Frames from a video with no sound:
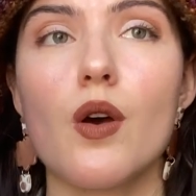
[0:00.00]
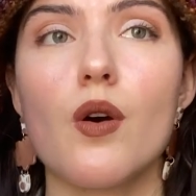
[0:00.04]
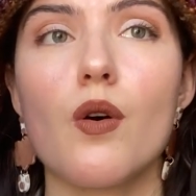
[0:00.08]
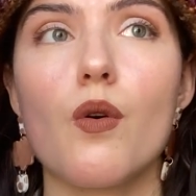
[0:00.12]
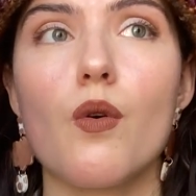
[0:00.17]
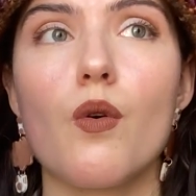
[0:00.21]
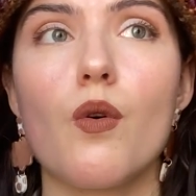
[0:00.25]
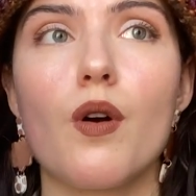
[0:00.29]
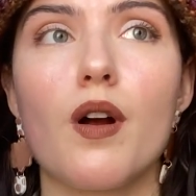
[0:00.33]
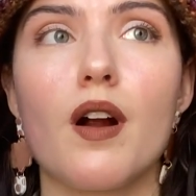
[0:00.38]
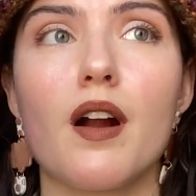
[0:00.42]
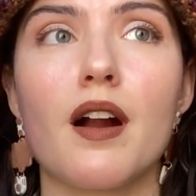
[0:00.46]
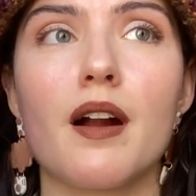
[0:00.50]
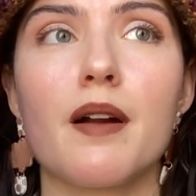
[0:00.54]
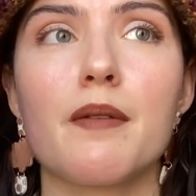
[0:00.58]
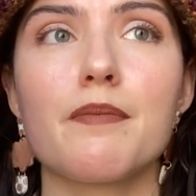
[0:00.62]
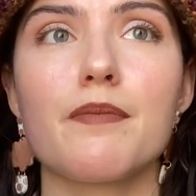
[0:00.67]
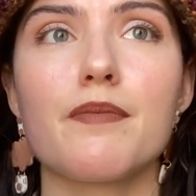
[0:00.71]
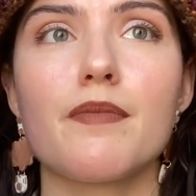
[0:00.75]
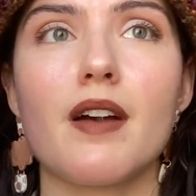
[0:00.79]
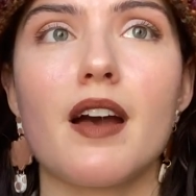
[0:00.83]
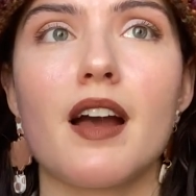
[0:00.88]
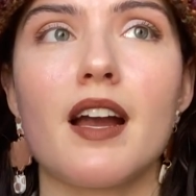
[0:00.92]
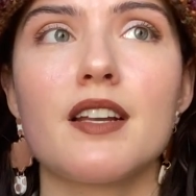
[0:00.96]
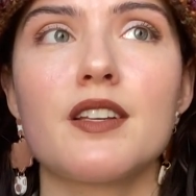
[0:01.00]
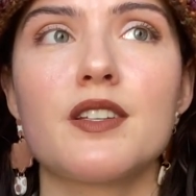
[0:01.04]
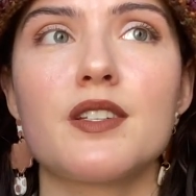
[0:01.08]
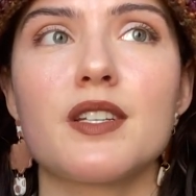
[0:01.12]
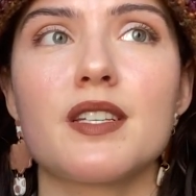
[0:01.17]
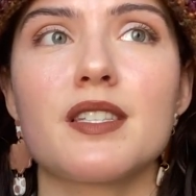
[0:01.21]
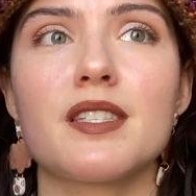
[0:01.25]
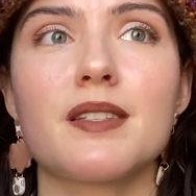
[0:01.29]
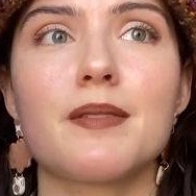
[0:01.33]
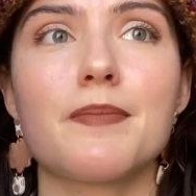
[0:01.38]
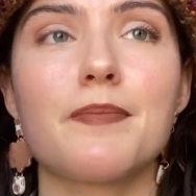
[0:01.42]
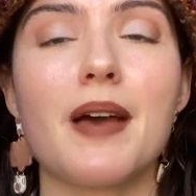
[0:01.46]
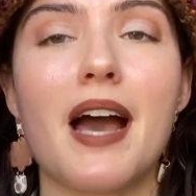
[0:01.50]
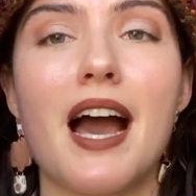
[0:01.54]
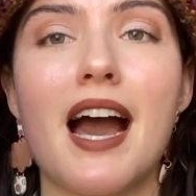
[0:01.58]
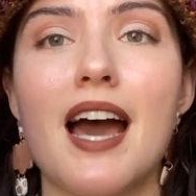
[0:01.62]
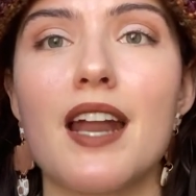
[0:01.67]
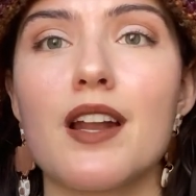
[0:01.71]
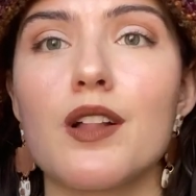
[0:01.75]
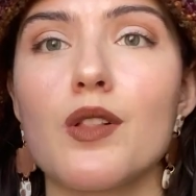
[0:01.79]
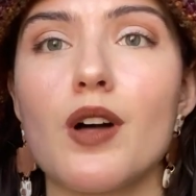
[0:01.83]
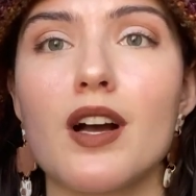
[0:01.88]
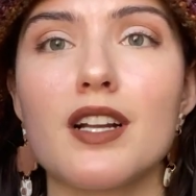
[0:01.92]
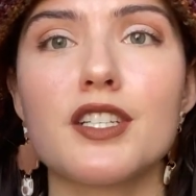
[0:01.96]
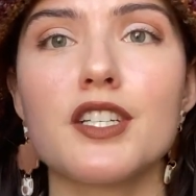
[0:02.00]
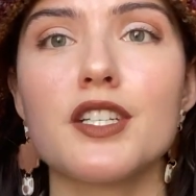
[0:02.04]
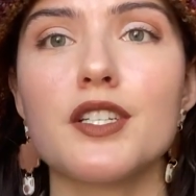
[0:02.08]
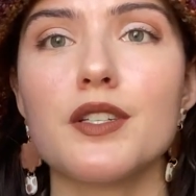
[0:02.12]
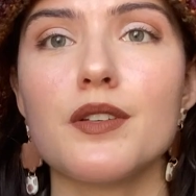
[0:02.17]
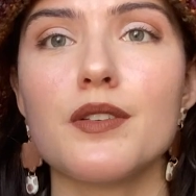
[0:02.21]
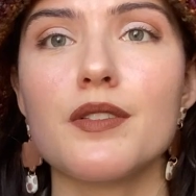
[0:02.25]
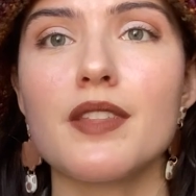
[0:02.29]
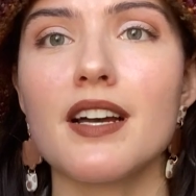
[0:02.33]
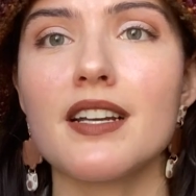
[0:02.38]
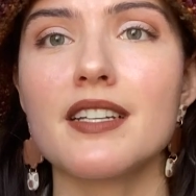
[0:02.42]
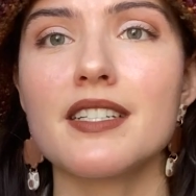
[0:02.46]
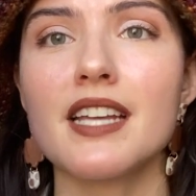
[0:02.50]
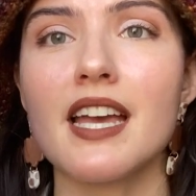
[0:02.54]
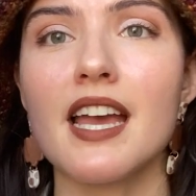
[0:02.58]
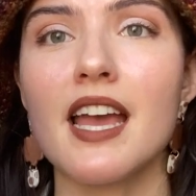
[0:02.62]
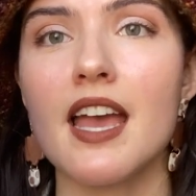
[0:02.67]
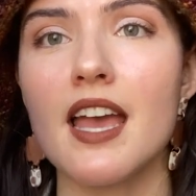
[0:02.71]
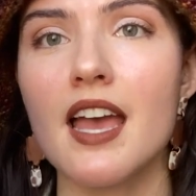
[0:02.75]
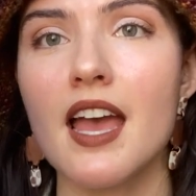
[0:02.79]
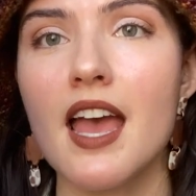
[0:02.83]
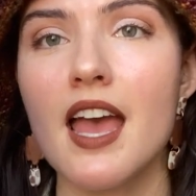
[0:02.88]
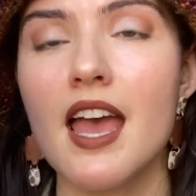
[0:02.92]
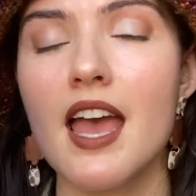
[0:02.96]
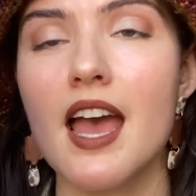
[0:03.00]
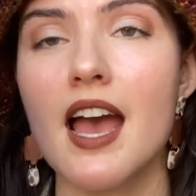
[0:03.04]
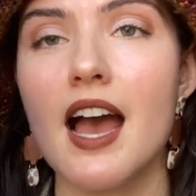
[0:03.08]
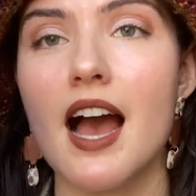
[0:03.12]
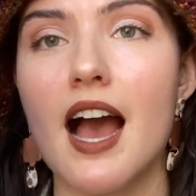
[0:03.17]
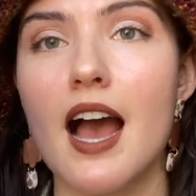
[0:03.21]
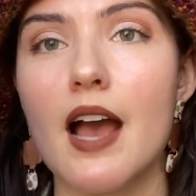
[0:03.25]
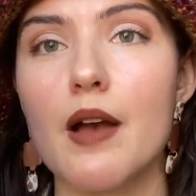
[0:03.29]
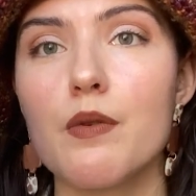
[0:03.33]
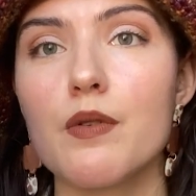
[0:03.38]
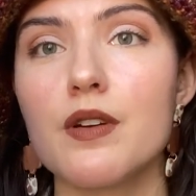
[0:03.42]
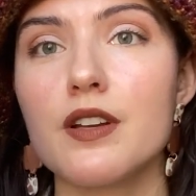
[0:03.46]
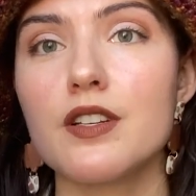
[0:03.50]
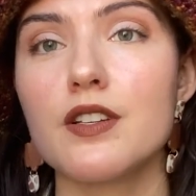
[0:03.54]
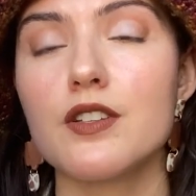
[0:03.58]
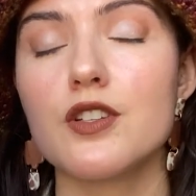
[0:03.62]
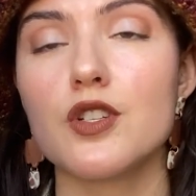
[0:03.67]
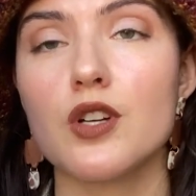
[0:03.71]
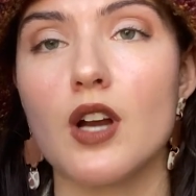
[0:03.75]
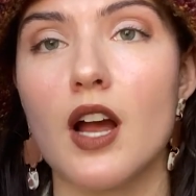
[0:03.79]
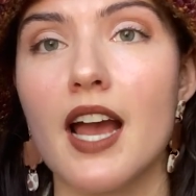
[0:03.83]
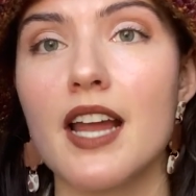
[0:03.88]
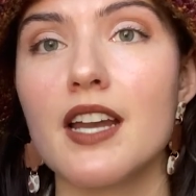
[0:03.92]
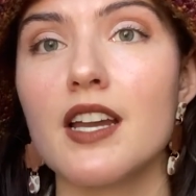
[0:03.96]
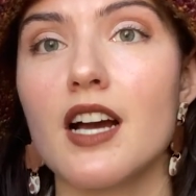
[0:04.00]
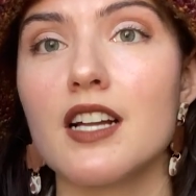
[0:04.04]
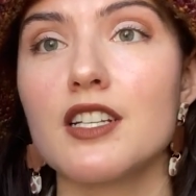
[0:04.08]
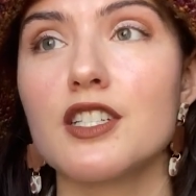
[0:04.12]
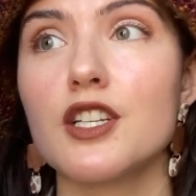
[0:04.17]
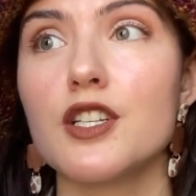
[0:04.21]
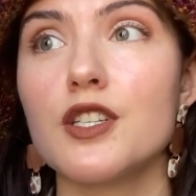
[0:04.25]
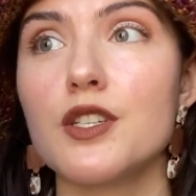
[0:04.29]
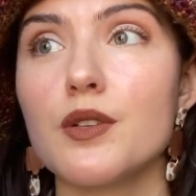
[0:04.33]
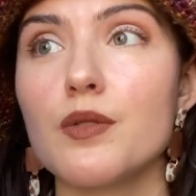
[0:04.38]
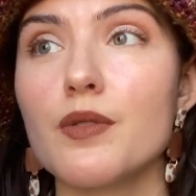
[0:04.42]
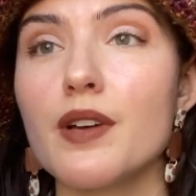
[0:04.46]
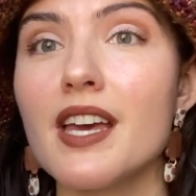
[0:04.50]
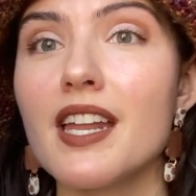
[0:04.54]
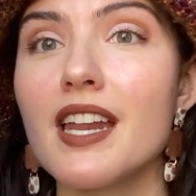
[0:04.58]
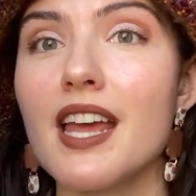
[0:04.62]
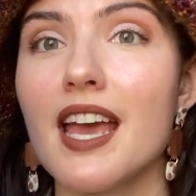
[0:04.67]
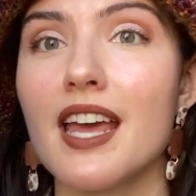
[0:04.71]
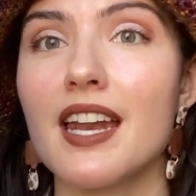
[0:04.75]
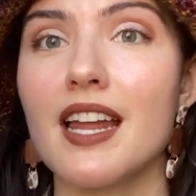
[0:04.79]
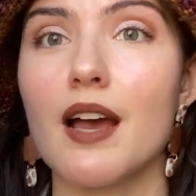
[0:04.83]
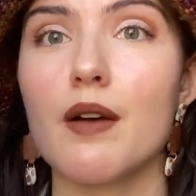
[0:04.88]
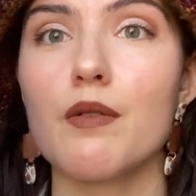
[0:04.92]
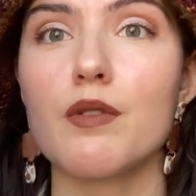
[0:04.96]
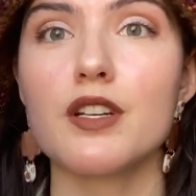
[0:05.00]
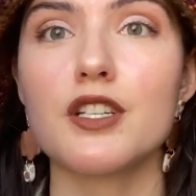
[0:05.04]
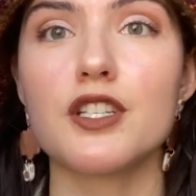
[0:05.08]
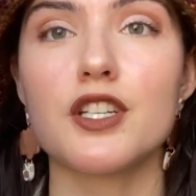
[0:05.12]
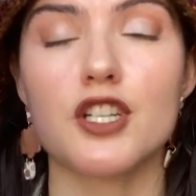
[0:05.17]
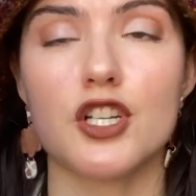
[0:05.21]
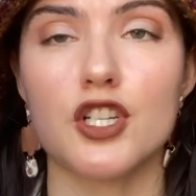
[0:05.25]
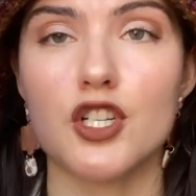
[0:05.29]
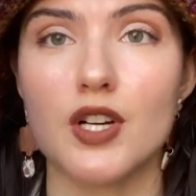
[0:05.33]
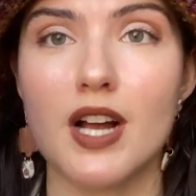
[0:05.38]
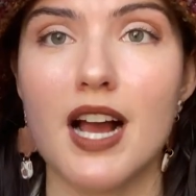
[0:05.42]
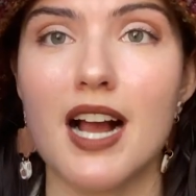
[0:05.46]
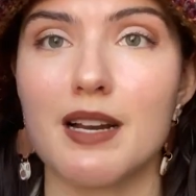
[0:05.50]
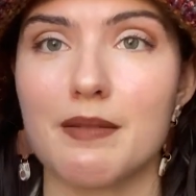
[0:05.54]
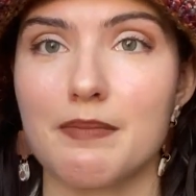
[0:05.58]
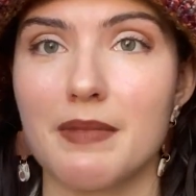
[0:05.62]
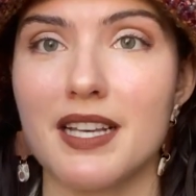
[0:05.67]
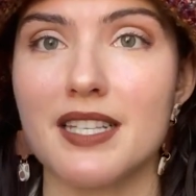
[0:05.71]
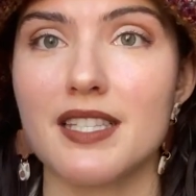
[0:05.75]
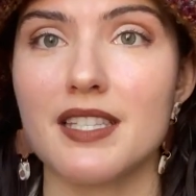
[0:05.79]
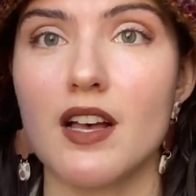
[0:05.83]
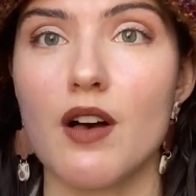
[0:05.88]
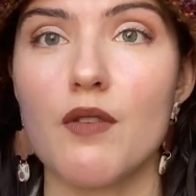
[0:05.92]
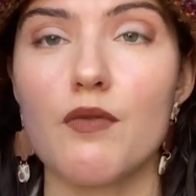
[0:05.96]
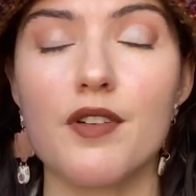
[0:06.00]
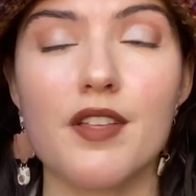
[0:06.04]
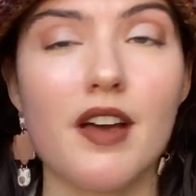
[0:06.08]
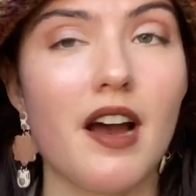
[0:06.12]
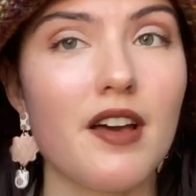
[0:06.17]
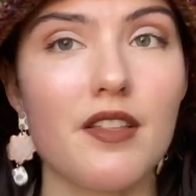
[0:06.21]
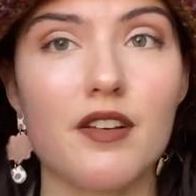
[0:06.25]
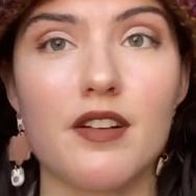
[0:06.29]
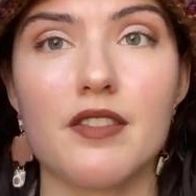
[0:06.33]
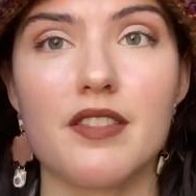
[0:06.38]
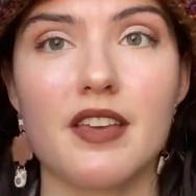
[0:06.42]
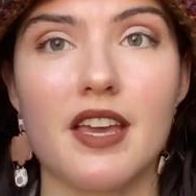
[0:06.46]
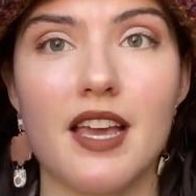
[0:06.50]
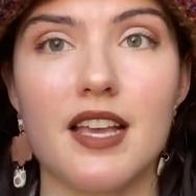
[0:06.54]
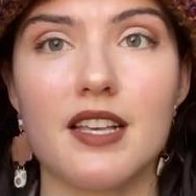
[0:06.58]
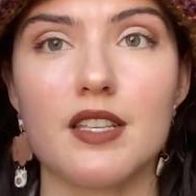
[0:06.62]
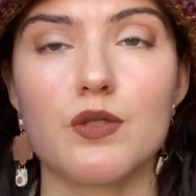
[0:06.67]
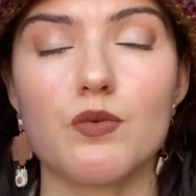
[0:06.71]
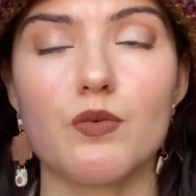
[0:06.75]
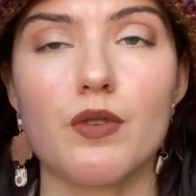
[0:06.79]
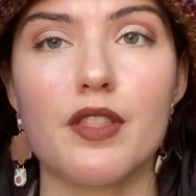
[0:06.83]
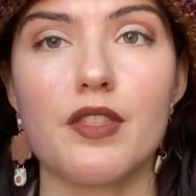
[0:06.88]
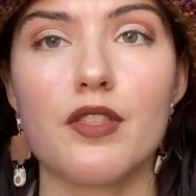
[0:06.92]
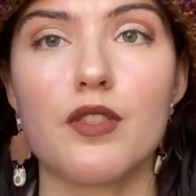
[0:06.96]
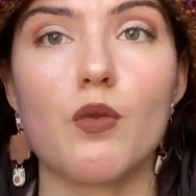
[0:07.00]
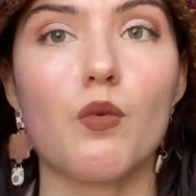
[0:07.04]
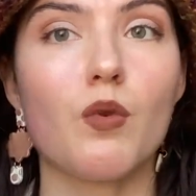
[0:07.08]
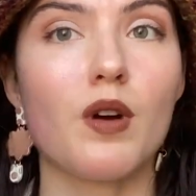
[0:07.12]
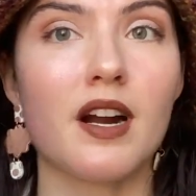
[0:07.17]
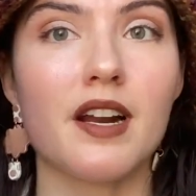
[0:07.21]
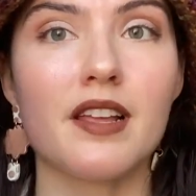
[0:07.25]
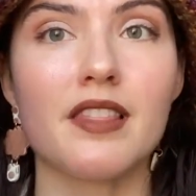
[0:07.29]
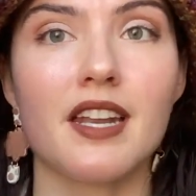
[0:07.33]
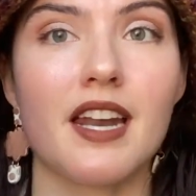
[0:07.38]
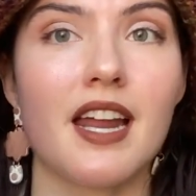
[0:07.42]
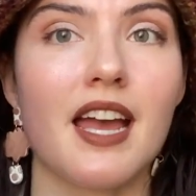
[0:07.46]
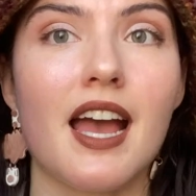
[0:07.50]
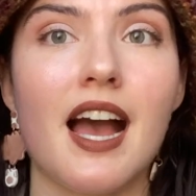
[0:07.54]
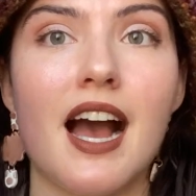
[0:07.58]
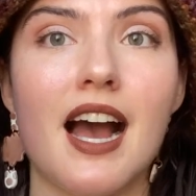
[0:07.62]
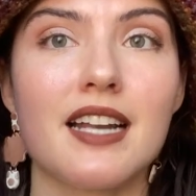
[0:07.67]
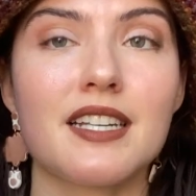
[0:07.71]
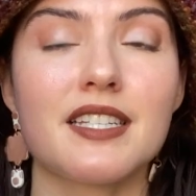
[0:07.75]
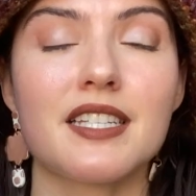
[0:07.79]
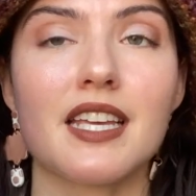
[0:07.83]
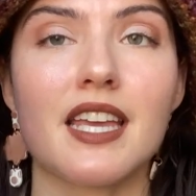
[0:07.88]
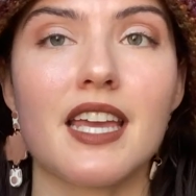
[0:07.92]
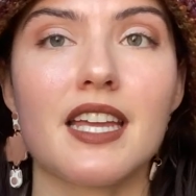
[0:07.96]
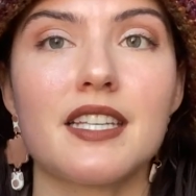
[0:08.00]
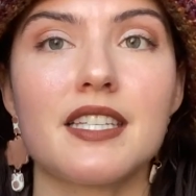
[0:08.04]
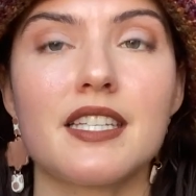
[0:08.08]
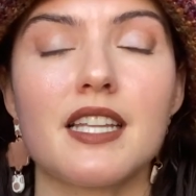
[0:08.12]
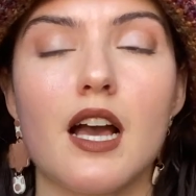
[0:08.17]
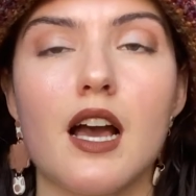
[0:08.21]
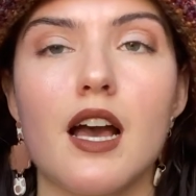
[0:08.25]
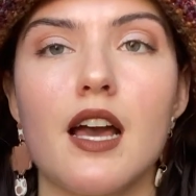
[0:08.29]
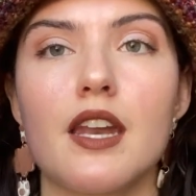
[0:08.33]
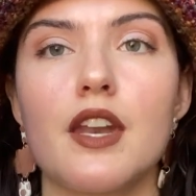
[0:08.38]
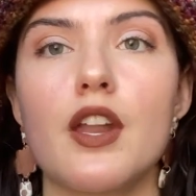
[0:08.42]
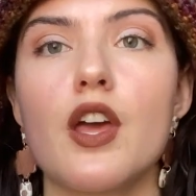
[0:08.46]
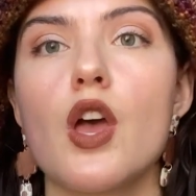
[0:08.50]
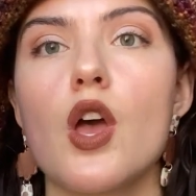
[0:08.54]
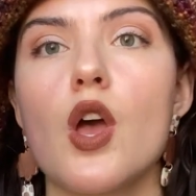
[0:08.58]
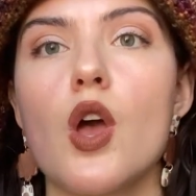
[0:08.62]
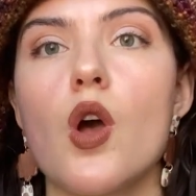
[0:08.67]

or I just had a lot to do that day, I would try not to do it, and I would distract myself with other things, with the work that I had to get done,